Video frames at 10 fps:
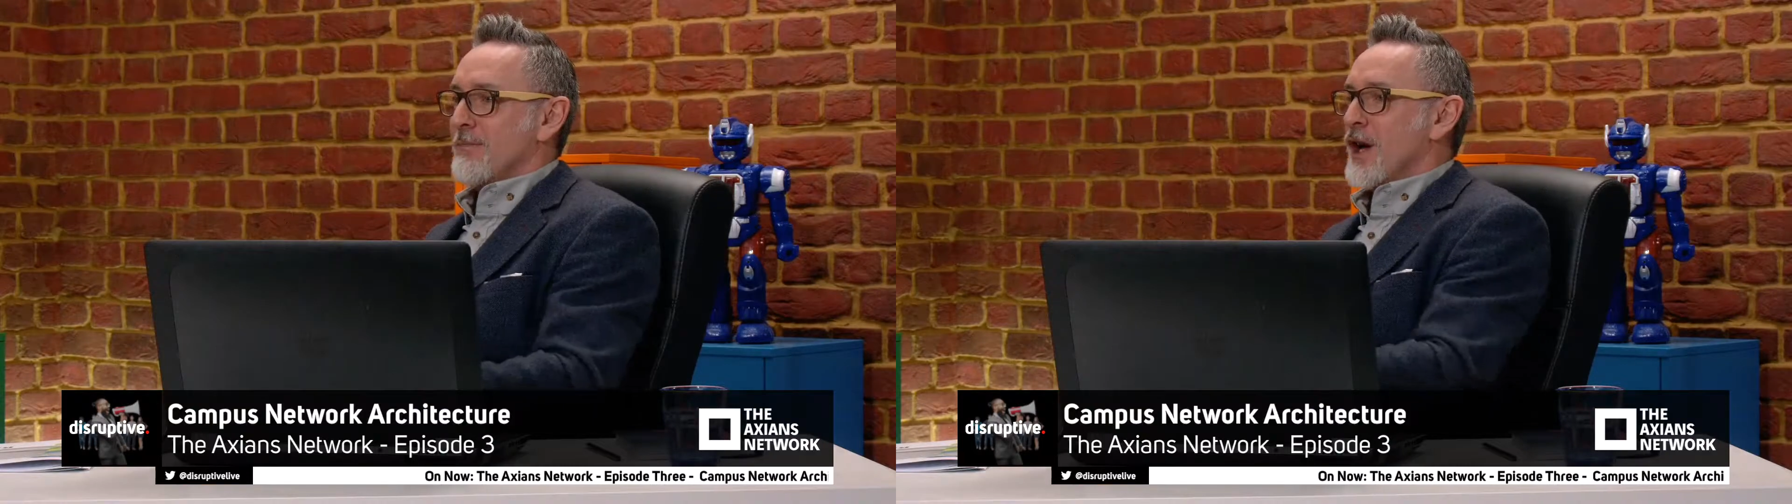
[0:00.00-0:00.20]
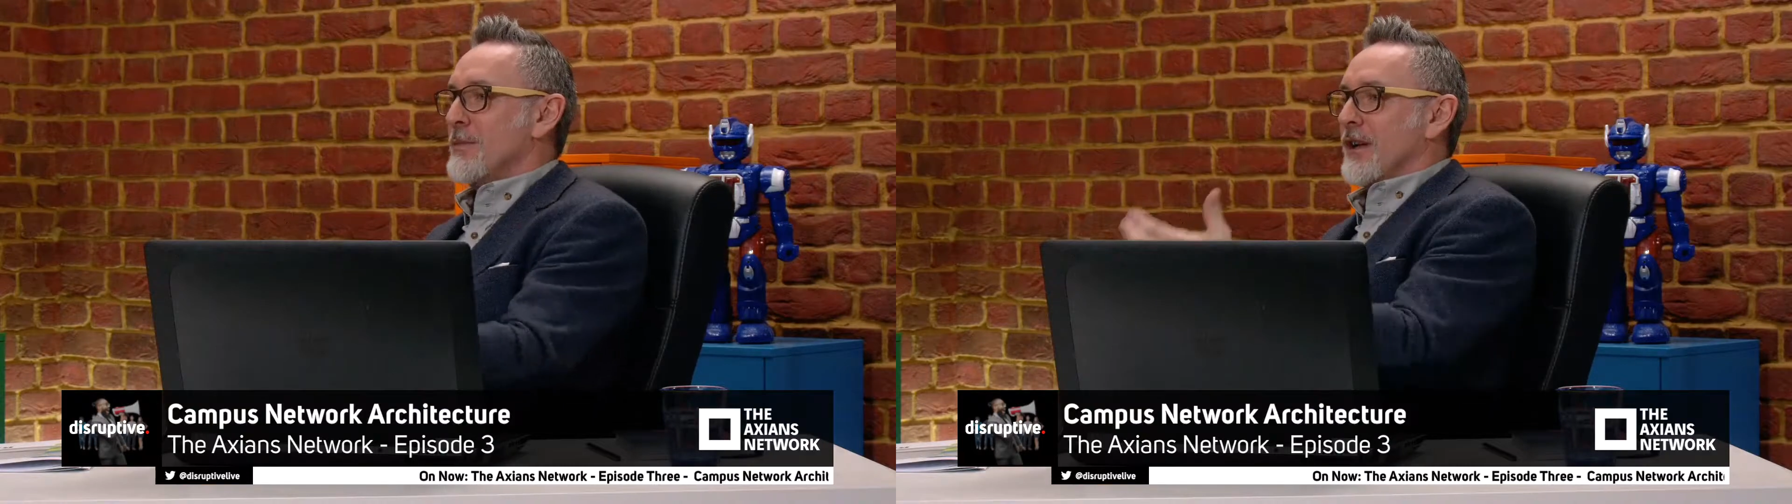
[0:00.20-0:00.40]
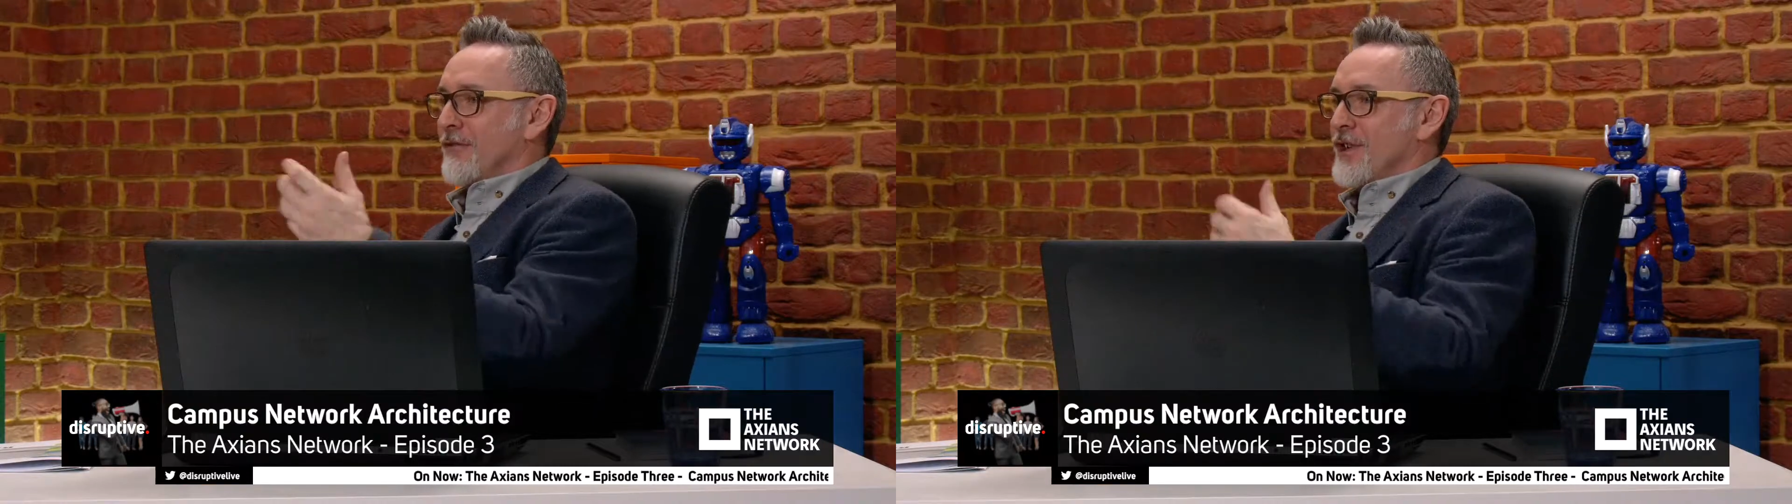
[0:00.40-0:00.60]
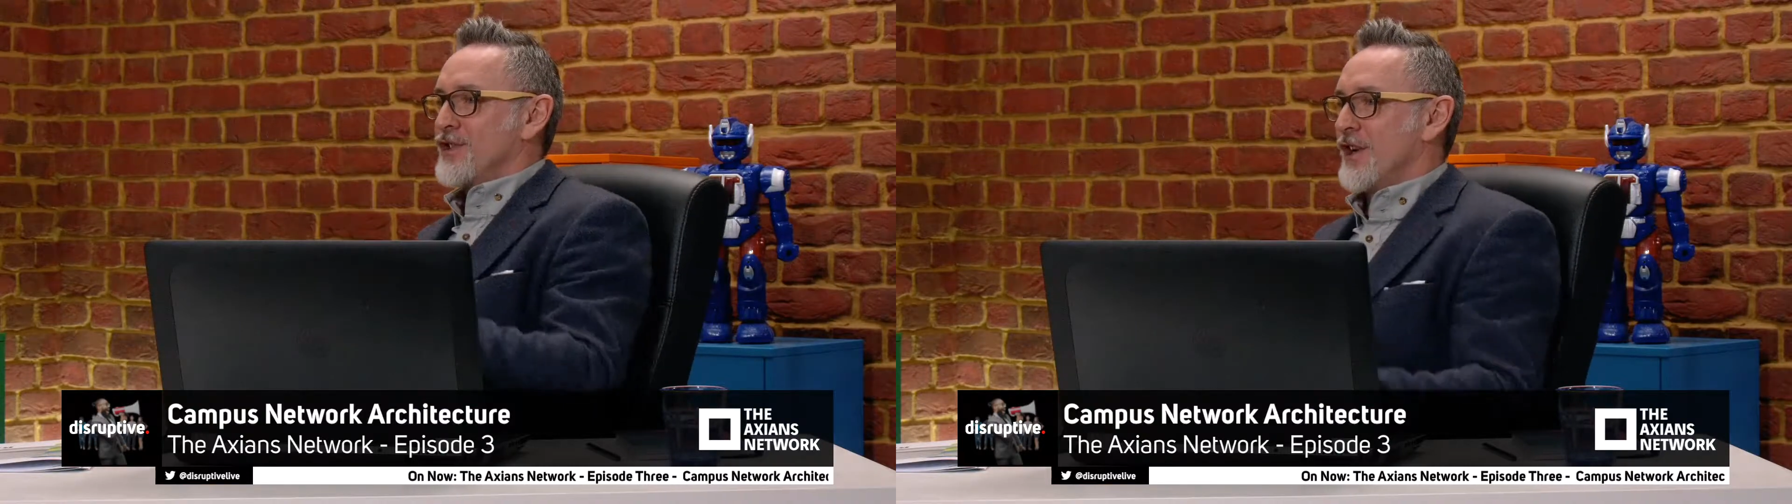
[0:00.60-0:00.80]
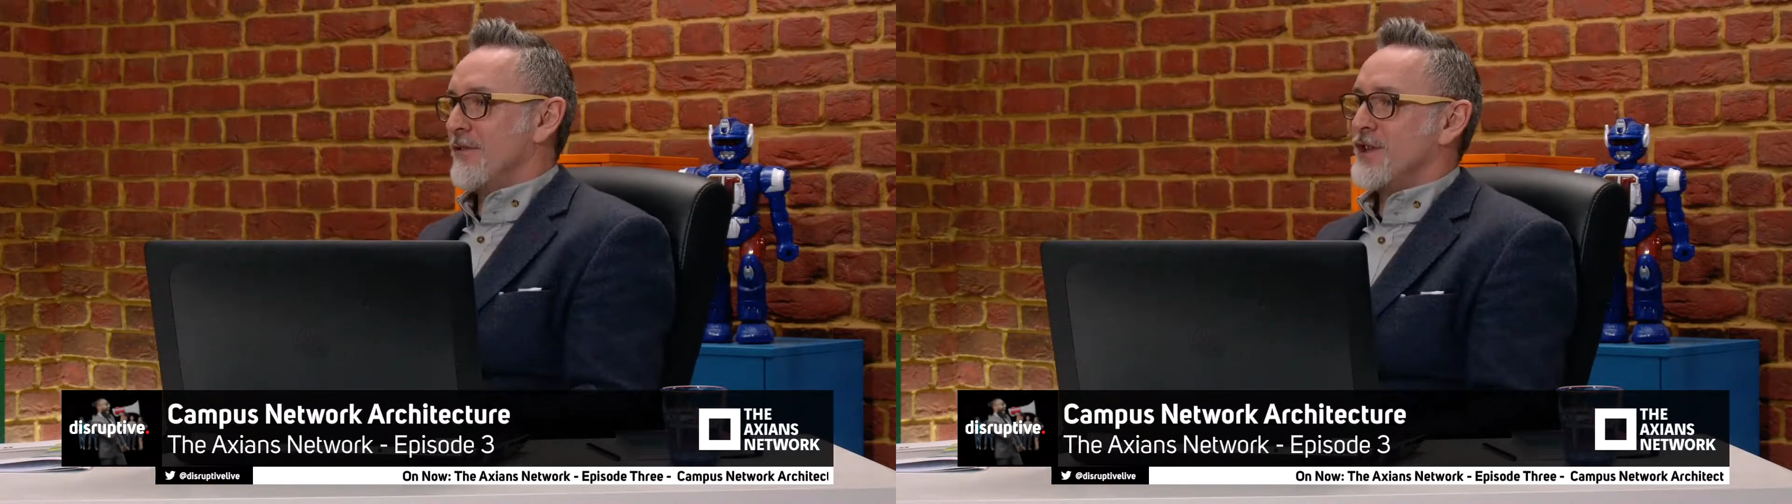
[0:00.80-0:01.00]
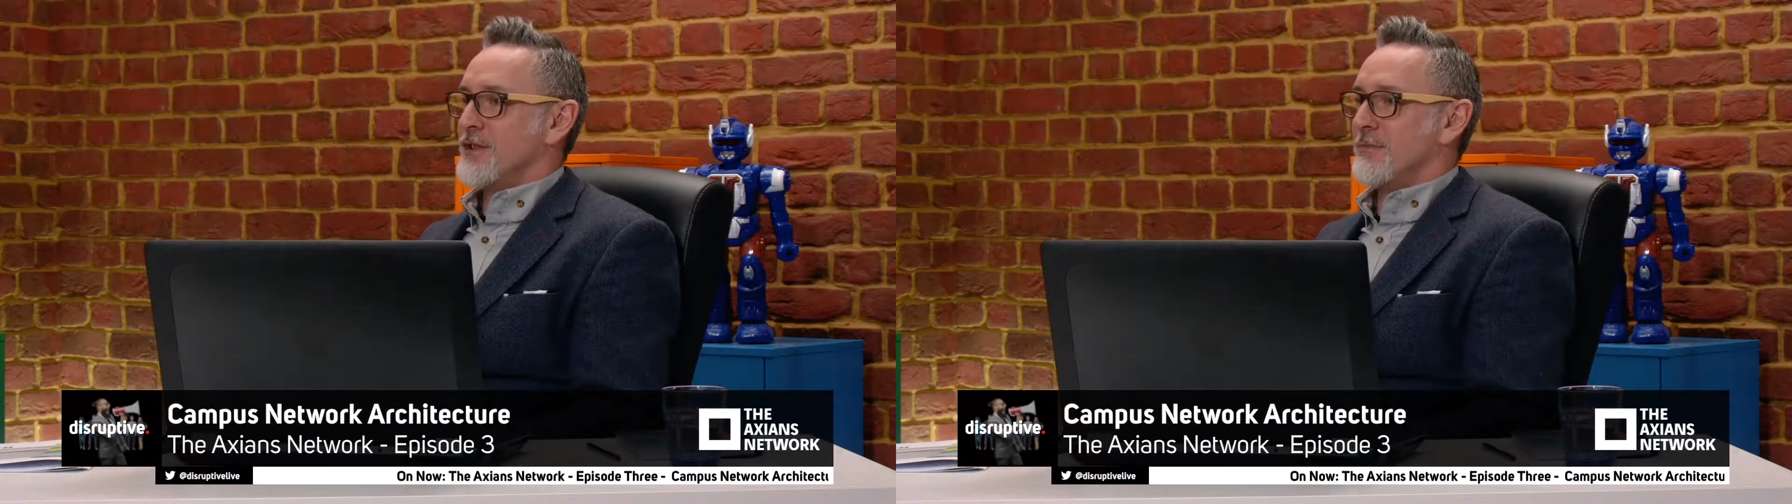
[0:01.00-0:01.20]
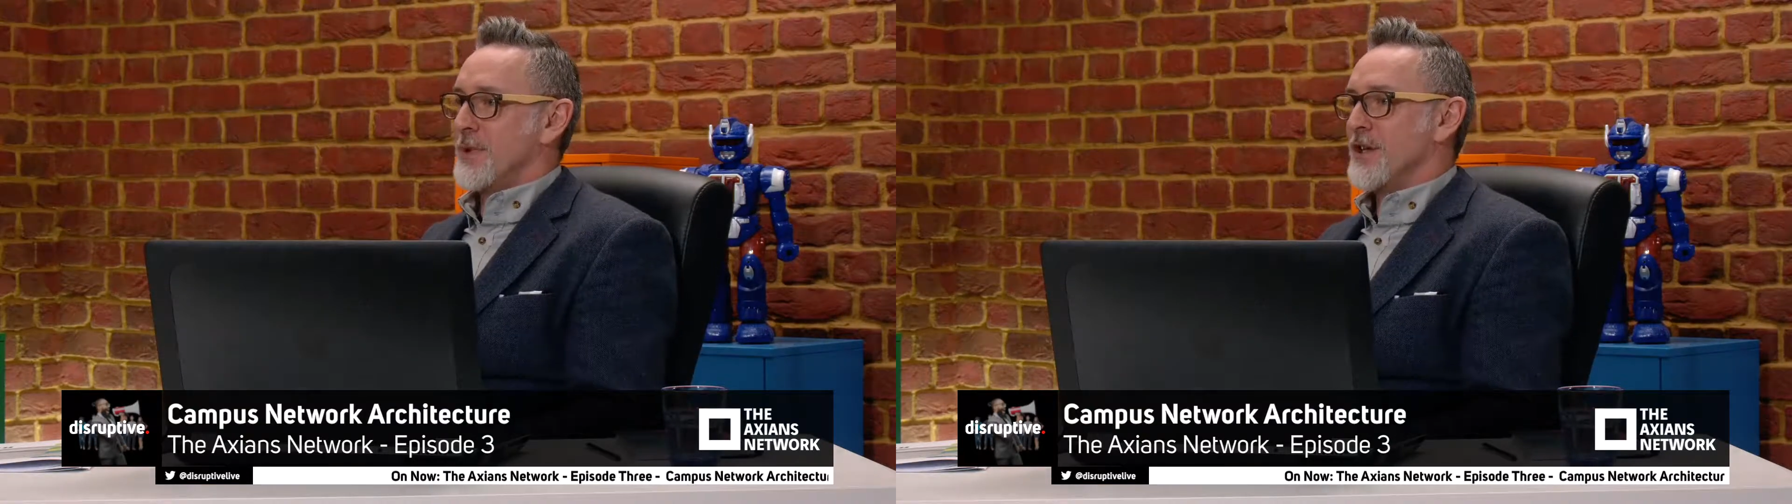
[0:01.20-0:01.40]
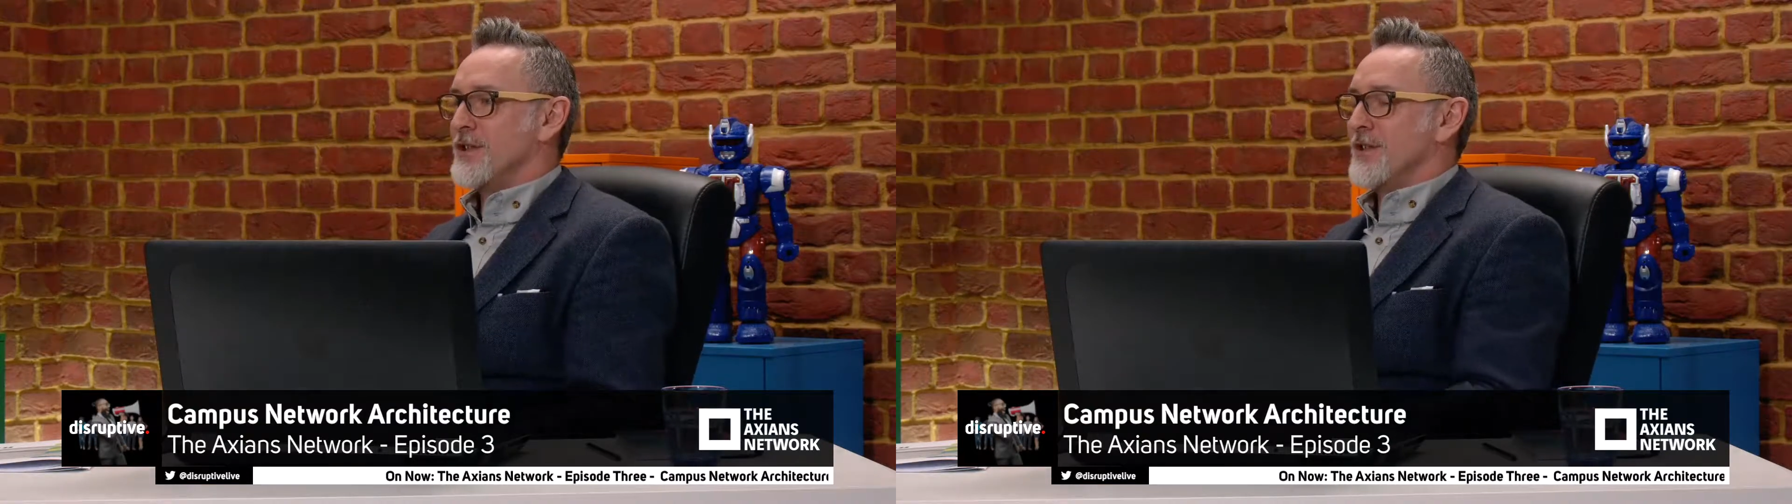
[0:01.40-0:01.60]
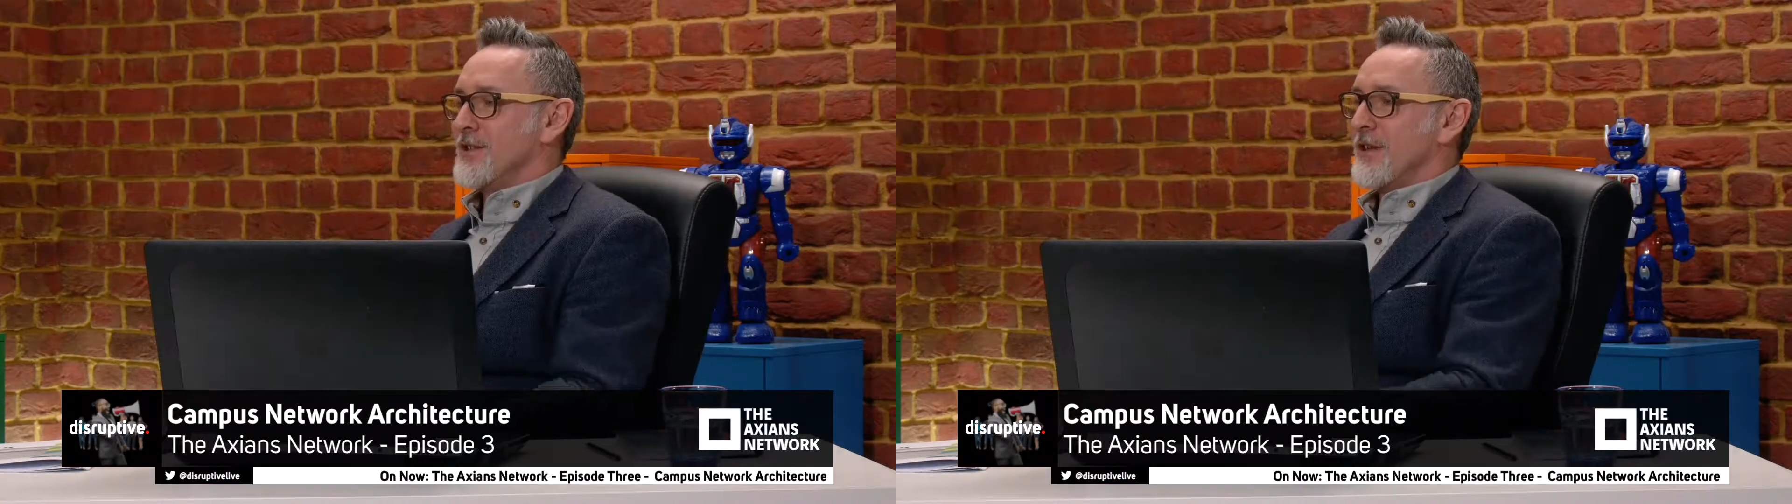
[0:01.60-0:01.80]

a mobile first generation person,